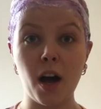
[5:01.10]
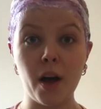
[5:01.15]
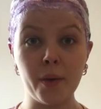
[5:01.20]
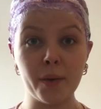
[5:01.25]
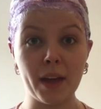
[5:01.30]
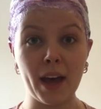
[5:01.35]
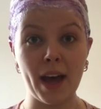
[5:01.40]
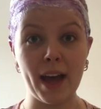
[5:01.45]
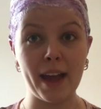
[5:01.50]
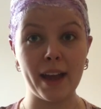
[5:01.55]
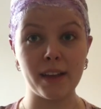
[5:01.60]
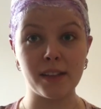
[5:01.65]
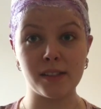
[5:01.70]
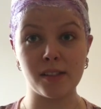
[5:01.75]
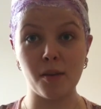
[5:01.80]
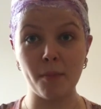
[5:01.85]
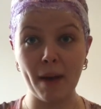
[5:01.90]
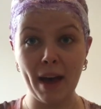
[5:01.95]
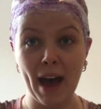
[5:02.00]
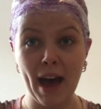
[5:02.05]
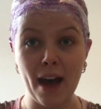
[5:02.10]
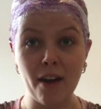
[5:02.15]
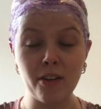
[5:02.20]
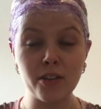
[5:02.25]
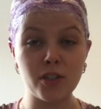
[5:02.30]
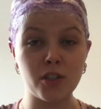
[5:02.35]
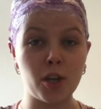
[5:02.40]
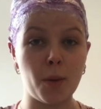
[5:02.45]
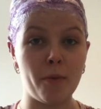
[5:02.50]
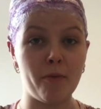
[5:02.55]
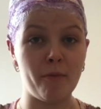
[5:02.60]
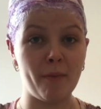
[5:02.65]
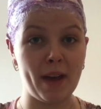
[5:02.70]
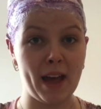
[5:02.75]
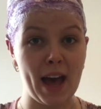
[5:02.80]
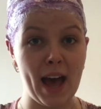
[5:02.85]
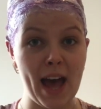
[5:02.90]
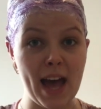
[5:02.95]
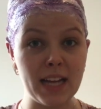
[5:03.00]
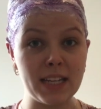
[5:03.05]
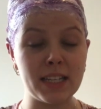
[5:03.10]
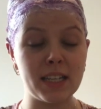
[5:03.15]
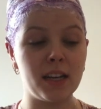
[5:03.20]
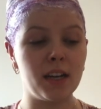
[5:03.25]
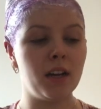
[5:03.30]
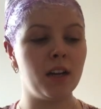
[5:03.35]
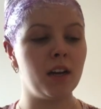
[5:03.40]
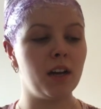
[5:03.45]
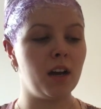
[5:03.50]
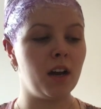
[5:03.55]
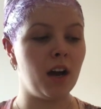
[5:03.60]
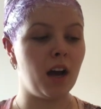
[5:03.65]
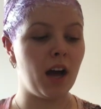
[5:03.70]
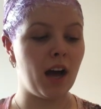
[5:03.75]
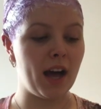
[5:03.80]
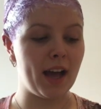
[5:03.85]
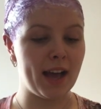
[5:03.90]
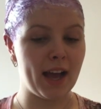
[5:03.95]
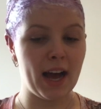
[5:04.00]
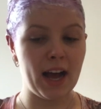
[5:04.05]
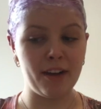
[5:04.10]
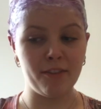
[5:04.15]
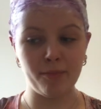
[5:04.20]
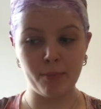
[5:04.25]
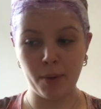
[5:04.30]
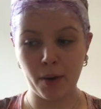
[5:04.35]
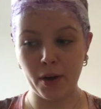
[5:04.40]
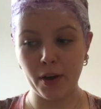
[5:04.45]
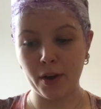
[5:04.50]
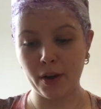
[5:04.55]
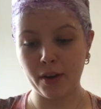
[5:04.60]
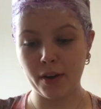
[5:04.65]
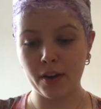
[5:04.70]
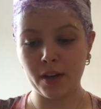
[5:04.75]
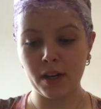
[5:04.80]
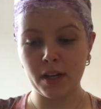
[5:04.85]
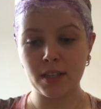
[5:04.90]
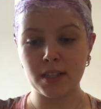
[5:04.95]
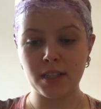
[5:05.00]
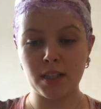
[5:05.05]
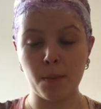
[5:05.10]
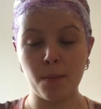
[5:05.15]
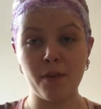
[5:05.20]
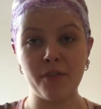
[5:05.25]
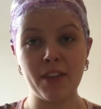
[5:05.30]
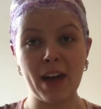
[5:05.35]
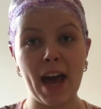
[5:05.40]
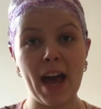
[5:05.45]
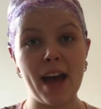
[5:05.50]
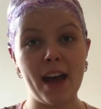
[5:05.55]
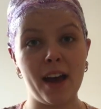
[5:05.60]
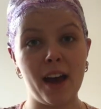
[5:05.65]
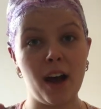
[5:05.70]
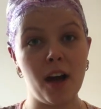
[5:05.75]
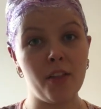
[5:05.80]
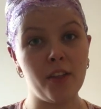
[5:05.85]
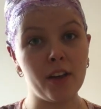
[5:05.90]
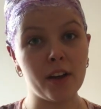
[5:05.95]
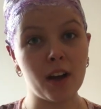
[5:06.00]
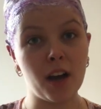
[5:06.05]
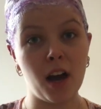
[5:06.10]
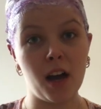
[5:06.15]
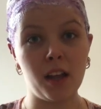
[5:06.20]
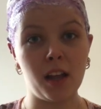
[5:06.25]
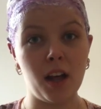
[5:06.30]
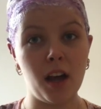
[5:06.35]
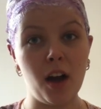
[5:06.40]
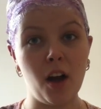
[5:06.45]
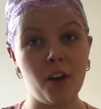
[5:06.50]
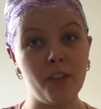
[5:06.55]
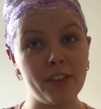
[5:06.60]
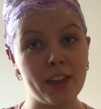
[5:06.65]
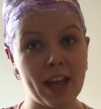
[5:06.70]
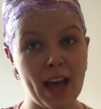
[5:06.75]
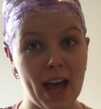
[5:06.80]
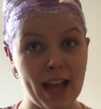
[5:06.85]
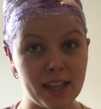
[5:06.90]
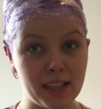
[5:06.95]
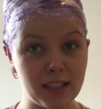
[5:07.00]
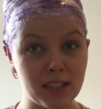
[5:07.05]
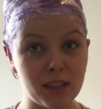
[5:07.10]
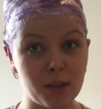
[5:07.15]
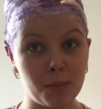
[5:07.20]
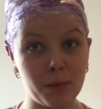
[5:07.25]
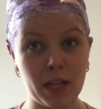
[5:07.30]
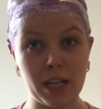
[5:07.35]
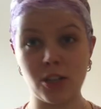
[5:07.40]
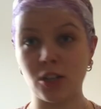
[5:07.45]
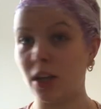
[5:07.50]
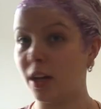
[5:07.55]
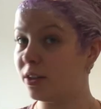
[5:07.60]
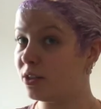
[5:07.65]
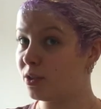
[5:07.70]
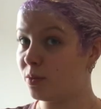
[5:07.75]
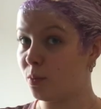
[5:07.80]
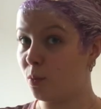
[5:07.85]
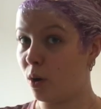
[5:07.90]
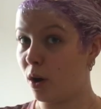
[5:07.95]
Okay, so my hair is on top of my head. I have put some of that other colour on the ends, the Bleach London